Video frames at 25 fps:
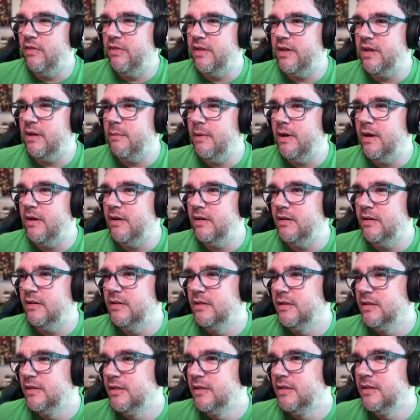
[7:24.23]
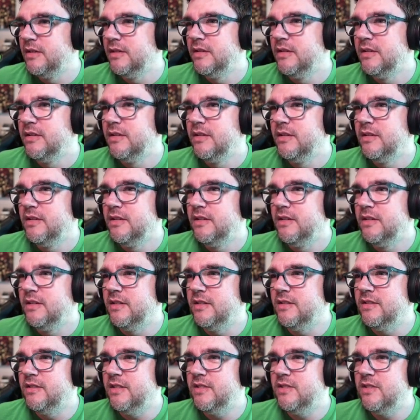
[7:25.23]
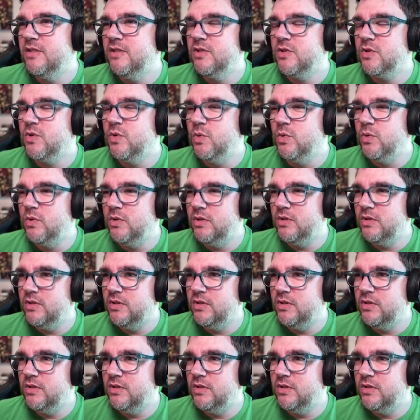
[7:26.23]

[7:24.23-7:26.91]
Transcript: think about it. Is this the school?